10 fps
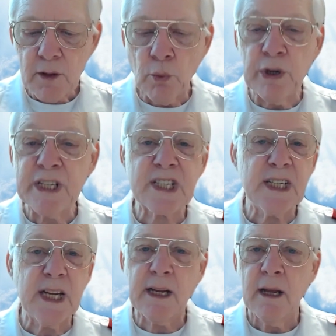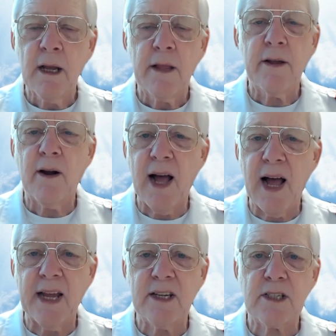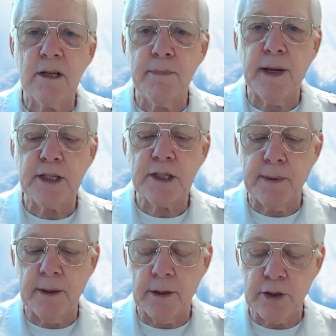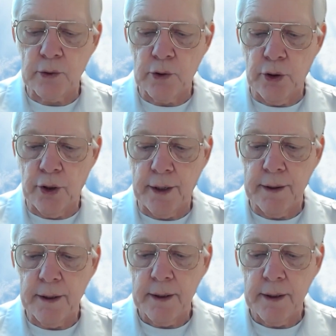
We seek their highest and best spiritual good,